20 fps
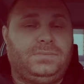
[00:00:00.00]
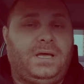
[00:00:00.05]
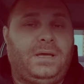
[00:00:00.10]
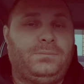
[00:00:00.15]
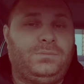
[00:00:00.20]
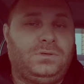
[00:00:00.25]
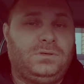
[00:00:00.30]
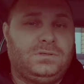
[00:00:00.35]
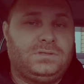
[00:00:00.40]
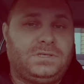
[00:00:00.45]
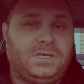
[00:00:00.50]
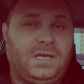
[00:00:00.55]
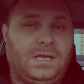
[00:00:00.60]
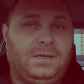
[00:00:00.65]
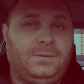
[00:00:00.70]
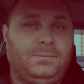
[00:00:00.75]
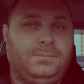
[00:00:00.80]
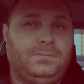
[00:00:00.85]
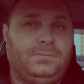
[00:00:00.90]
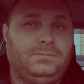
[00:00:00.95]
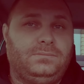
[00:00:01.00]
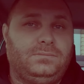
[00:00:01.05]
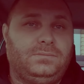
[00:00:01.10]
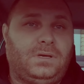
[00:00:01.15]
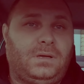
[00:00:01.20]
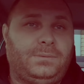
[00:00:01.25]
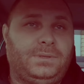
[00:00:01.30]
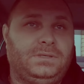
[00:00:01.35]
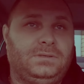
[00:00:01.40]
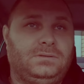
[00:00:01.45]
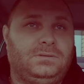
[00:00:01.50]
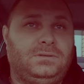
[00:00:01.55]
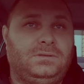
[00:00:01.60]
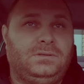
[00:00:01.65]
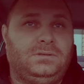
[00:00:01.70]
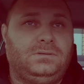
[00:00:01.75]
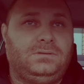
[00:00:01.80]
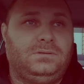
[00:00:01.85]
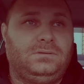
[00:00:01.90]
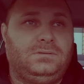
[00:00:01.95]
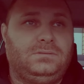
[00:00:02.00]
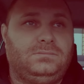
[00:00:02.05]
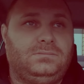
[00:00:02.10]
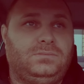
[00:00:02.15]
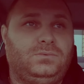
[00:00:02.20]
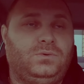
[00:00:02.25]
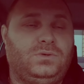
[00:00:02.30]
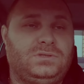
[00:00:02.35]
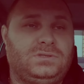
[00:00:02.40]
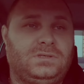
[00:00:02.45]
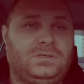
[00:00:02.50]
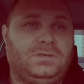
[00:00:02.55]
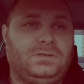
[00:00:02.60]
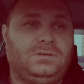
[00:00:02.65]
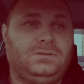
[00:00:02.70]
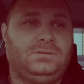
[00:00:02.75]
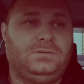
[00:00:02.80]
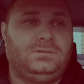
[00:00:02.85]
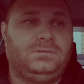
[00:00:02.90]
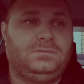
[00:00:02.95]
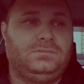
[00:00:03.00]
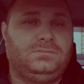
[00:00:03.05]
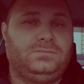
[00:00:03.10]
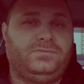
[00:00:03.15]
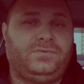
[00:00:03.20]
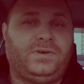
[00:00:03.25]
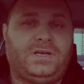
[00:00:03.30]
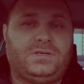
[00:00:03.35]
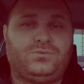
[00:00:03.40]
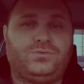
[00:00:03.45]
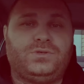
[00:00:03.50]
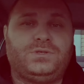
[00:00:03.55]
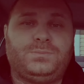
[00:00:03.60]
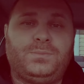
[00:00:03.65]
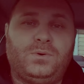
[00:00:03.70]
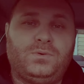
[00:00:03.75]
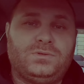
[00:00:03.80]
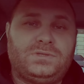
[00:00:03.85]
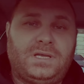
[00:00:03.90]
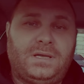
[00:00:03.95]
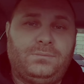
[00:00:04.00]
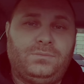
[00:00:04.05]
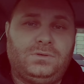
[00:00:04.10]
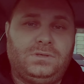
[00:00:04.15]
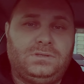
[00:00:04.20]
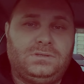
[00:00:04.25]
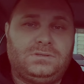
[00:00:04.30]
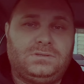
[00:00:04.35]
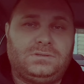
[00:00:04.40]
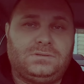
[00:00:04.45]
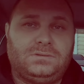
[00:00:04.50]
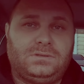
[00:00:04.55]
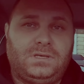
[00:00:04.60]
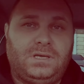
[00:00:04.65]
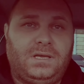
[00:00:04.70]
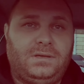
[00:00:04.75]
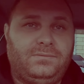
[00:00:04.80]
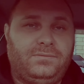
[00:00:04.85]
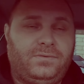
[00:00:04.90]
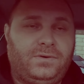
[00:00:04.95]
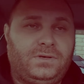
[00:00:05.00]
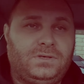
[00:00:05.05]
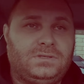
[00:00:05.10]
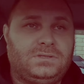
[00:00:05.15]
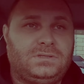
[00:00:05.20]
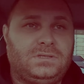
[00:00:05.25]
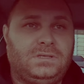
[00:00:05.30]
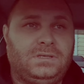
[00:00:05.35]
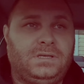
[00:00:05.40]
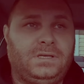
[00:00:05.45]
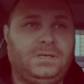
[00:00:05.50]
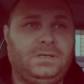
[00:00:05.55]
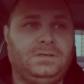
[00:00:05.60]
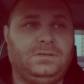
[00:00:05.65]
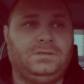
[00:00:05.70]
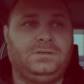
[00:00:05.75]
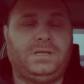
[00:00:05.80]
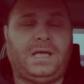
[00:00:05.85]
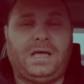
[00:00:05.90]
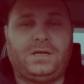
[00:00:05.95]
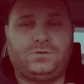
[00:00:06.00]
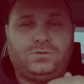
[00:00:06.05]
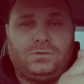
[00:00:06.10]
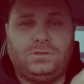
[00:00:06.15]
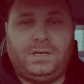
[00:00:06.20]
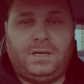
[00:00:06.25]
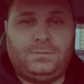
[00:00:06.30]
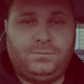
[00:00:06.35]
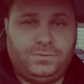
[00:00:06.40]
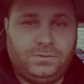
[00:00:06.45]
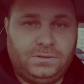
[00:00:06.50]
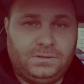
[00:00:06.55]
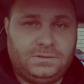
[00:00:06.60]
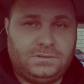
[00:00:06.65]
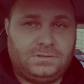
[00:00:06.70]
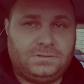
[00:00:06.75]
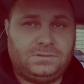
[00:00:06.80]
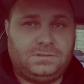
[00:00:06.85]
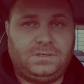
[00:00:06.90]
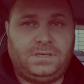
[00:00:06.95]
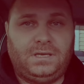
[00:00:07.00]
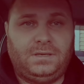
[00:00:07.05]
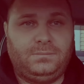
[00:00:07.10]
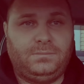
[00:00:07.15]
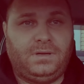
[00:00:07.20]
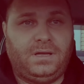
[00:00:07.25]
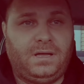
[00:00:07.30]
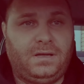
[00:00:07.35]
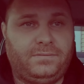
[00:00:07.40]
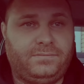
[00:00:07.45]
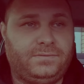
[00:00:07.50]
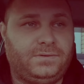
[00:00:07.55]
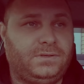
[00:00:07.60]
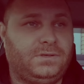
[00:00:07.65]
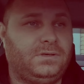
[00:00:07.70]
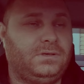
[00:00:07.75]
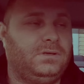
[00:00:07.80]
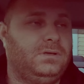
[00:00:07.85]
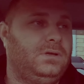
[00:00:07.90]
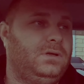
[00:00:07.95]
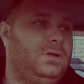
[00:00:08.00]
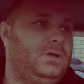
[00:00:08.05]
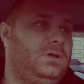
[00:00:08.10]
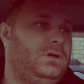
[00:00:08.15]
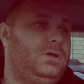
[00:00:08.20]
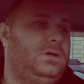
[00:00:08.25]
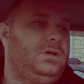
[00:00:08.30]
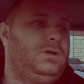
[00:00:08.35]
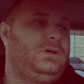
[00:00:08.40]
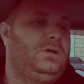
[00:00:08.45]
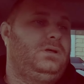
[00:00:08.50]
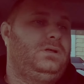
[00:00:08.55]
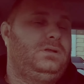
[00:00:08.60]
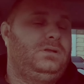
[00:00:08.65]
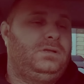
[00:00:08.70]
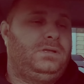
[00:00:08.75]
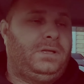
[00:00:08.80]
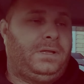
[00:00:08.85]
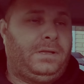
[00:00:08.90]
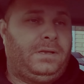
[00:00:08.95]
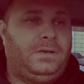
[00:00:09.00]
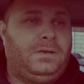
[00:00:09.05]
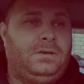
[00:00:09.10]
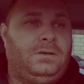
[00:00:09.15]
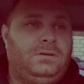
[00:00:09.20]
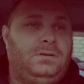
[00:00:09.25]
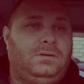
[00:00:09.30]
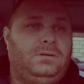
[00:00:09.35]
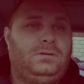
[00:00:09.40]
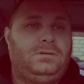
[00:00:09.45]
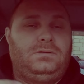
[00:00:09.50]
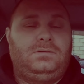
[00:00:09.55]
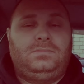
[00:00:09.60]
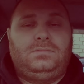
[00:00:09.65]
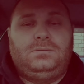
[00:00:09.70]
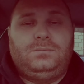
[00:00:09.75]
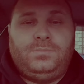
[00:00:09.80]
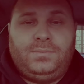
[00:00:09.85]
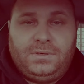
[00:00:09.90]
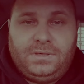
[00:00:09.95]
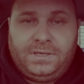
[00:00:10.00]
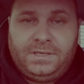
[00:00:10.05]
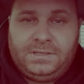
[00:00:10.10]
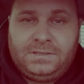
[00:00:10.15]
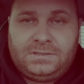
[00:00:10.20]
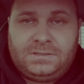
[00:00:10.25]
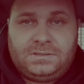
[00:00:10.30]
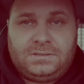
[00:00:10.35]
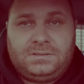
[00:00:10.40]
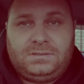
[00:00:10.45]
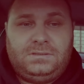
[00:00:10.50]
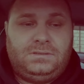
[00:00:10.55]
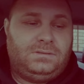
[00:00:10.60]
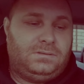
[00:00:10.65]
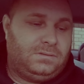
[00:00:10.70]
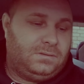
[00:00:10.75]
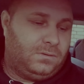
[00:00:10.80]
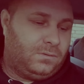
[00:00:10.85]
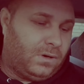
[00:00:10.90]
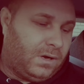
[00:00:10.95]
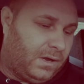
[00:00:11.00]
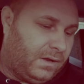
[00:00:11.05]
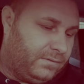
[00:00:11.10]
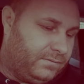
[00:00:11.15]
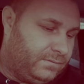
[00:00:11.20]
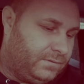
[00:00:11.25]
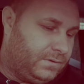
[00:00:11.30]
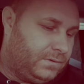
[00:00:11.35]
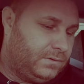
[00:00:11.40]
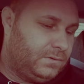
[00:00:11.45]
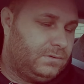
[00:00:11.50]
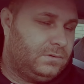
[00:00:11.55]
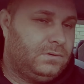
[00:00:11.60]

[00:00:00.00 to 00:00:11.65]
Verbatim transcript: ambulance came, I mean it was a fast response ambulance came first, and then the actual ambulance came after. Then police arrived,